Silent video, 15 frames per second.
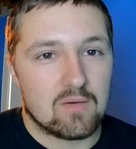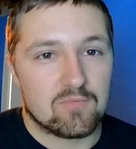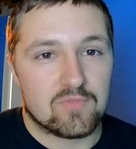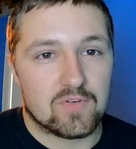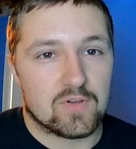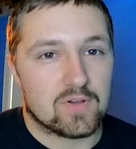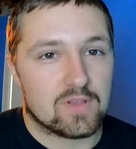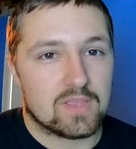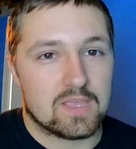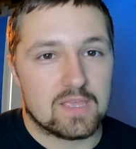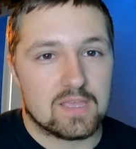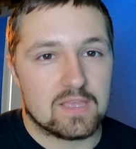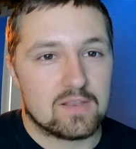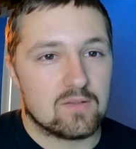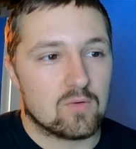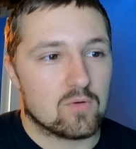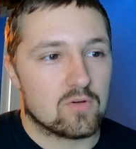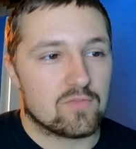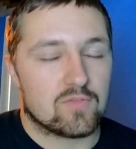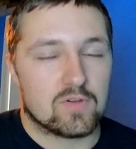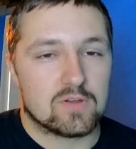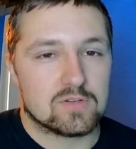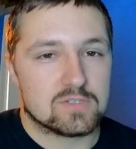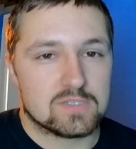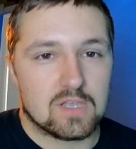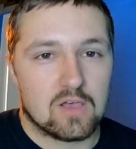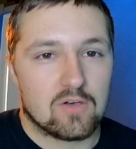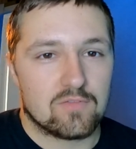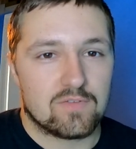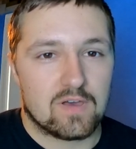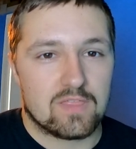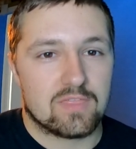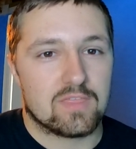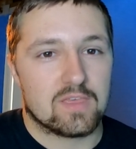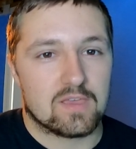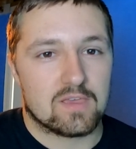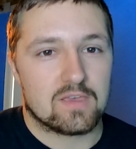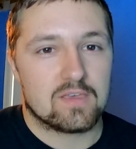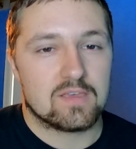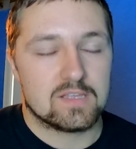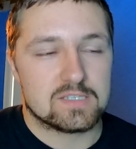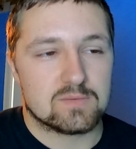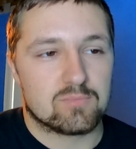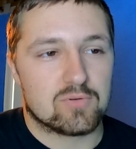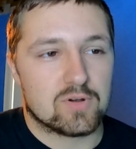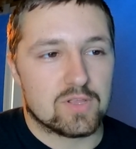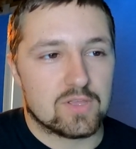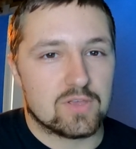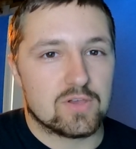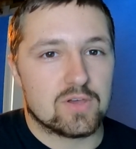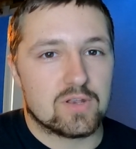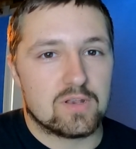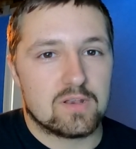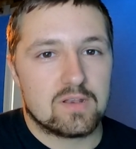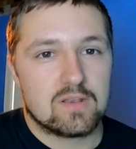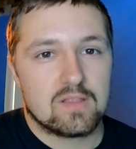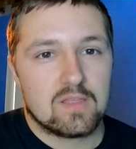for your kid or for yourself, I think it's a pretty good